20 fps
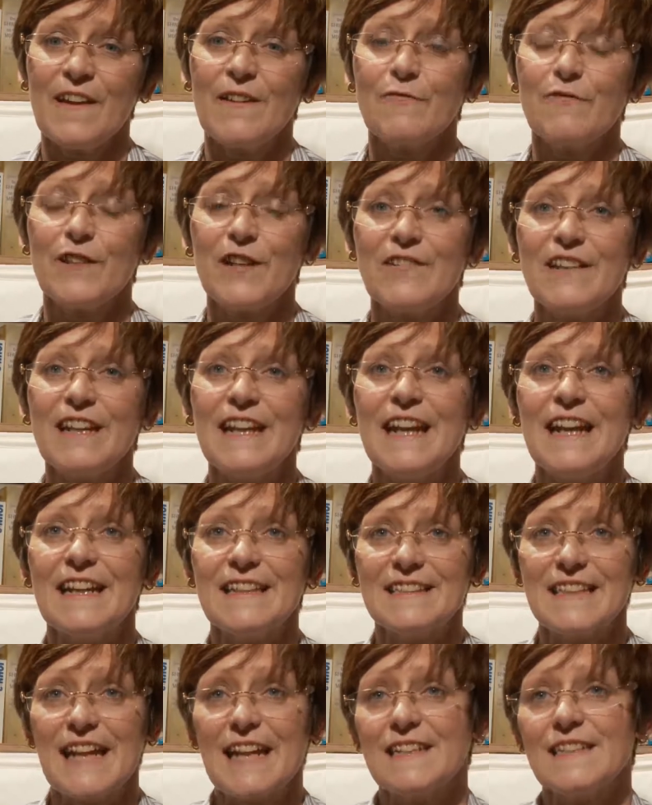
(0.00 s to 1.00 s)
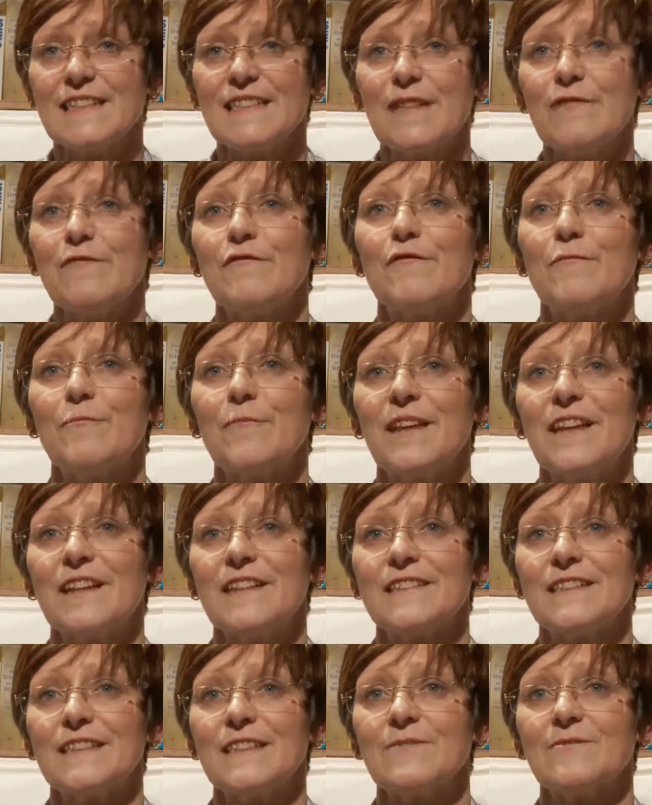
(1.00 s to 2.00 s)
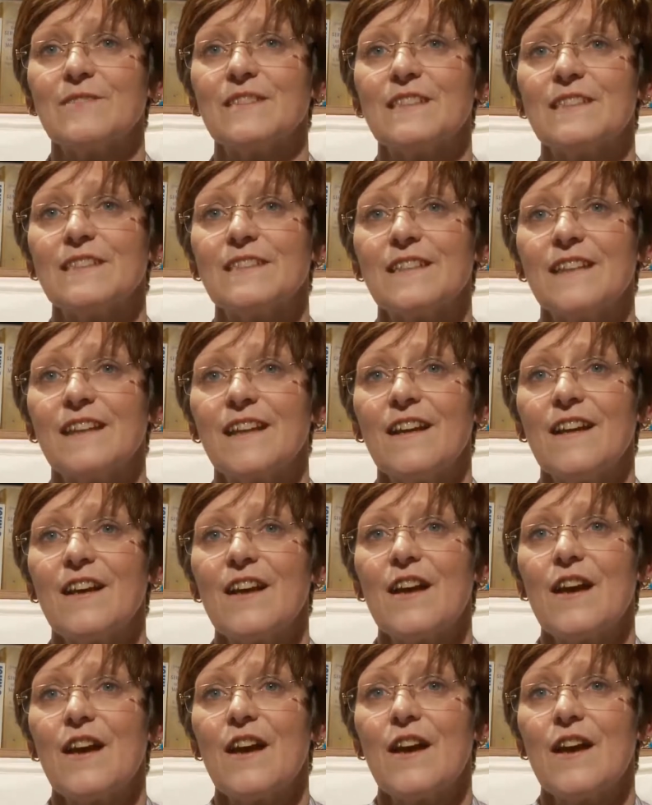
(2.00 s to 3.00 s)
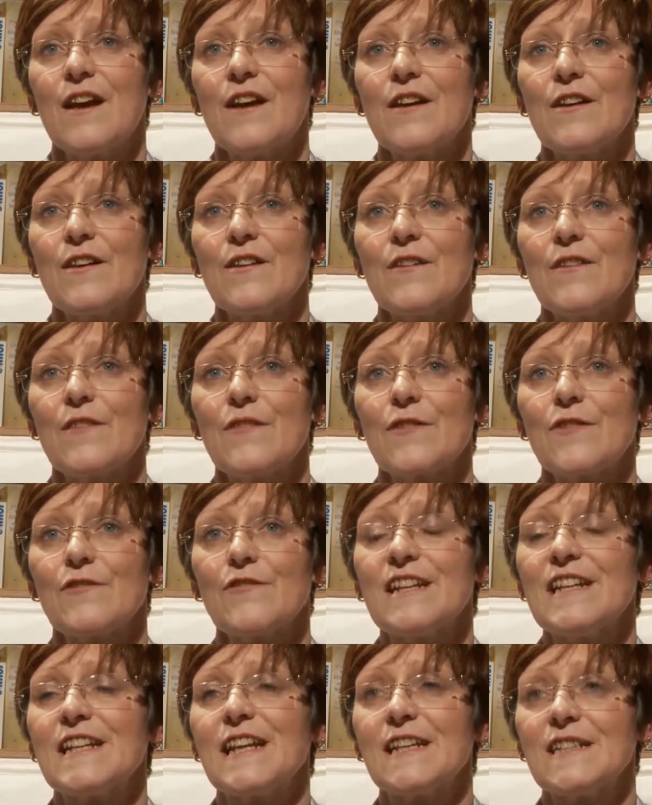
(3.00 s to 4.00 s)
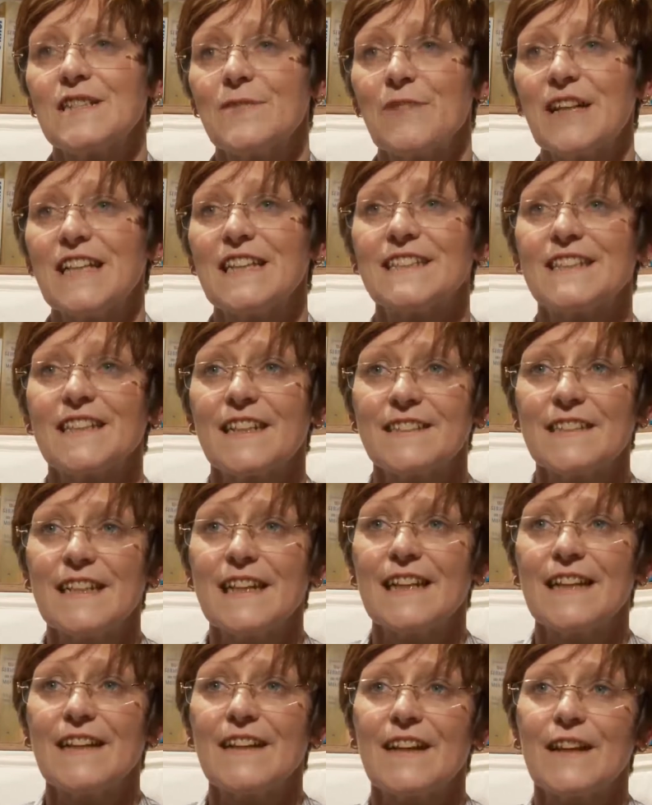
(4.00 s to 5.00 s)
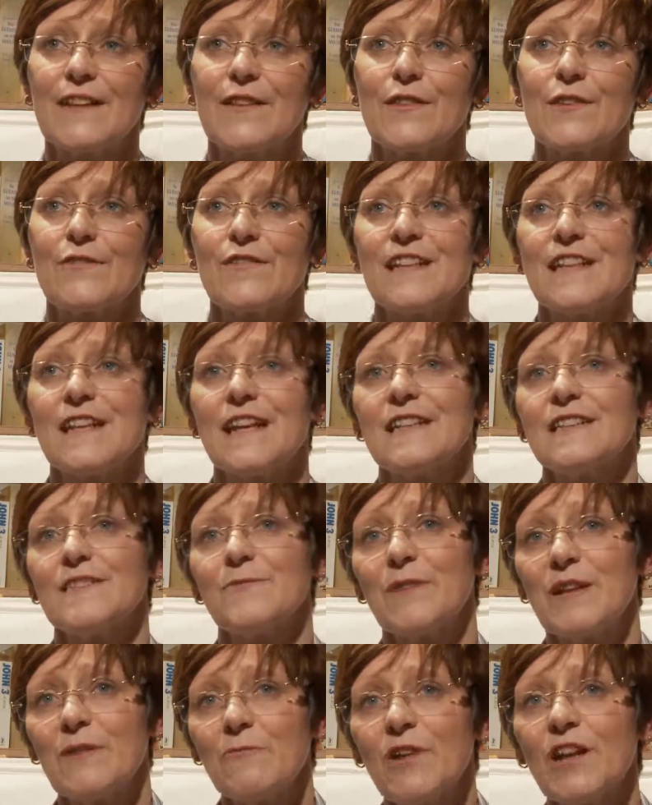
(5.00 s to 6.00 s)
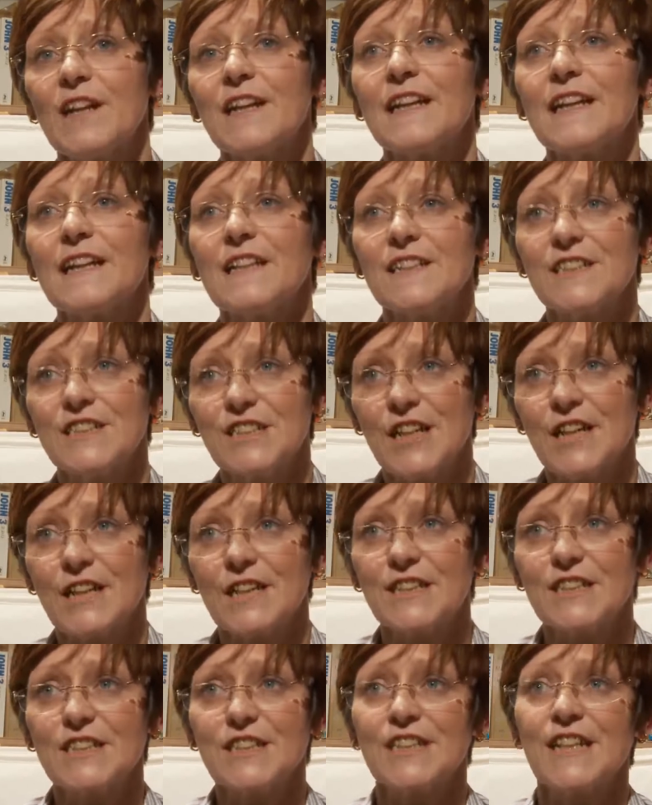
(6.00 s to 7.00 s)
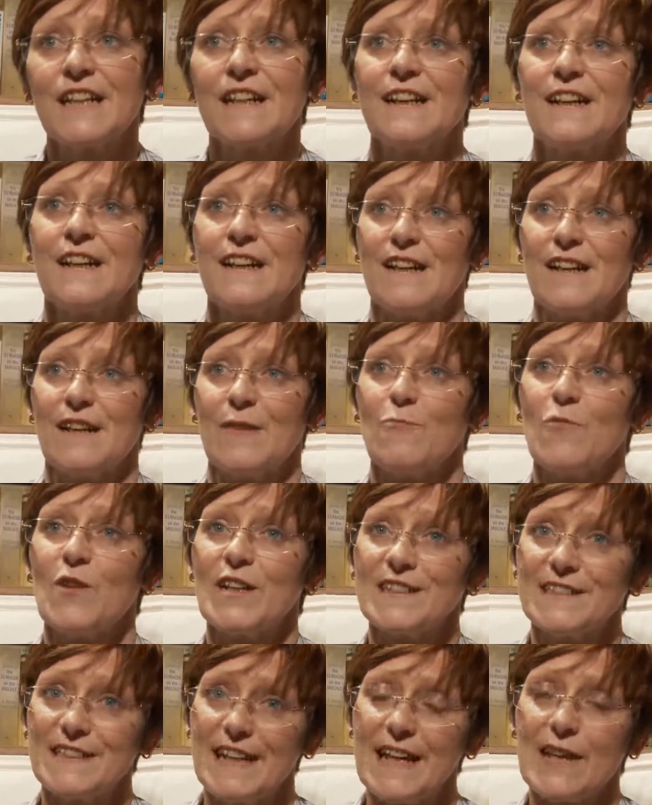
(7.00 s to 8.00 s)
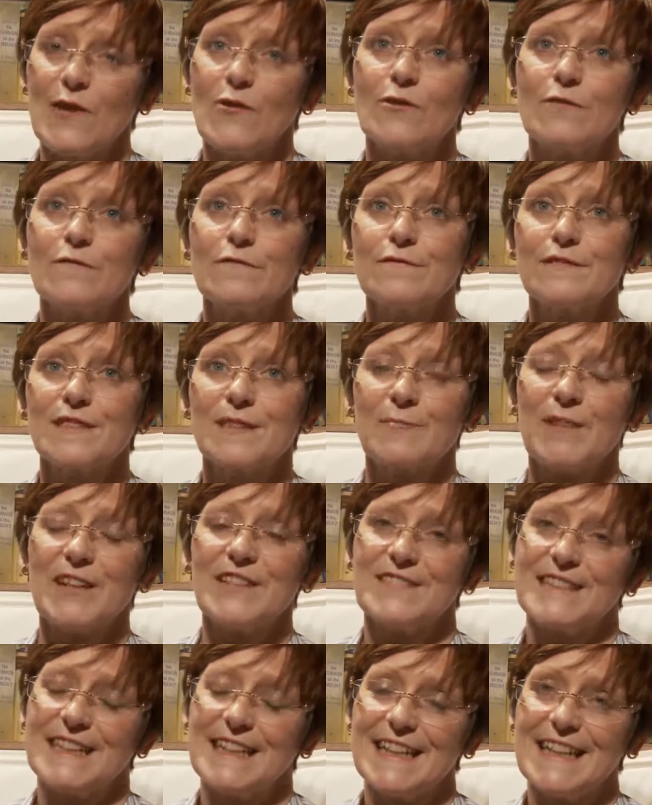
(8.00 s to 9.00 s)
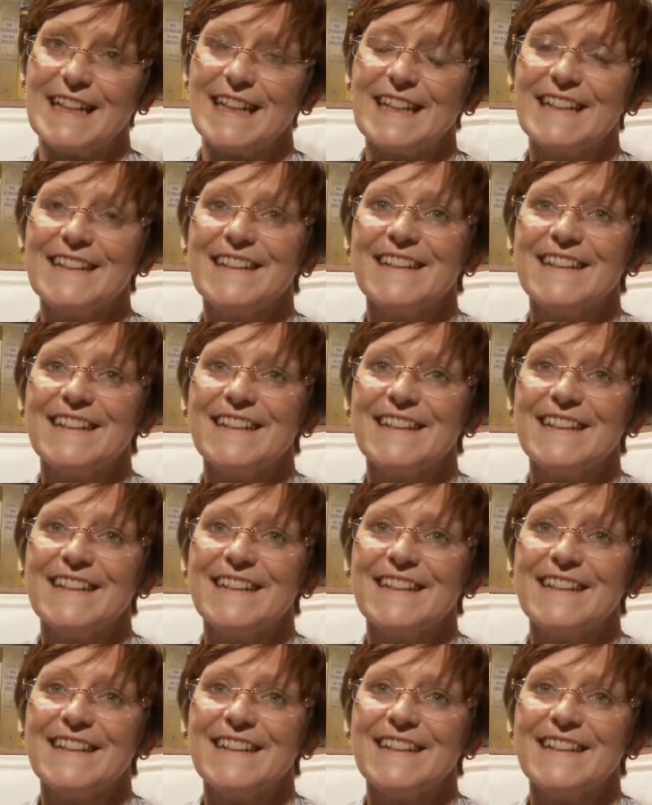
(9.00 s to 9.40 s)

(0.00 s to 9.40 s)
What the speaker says: Very intensive, because it was 3 days a week studying and 3 days a week working in a church, 1 day off supposedly.